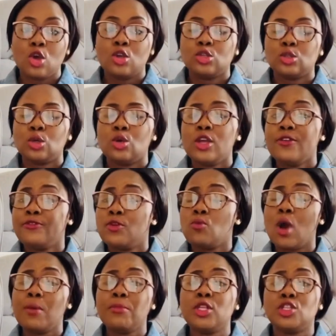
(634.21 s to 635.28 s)
So if you
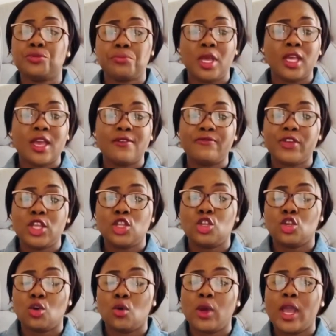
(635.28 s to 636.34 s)
want me to make a
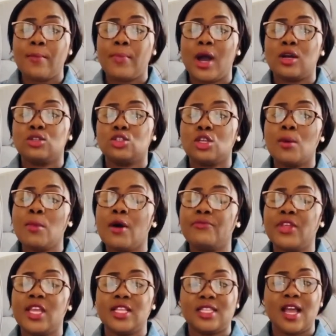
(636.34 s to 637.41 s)
video about some of
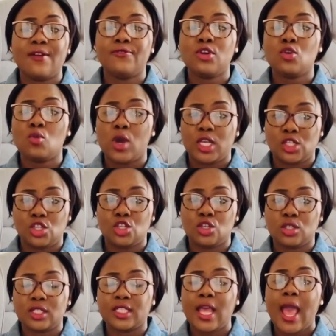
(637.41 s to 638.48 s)
the interview
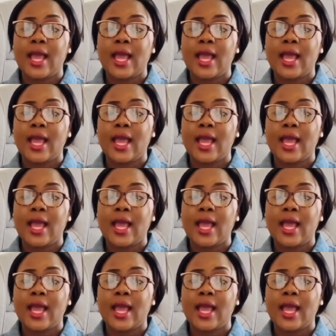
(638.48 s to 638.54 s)
questions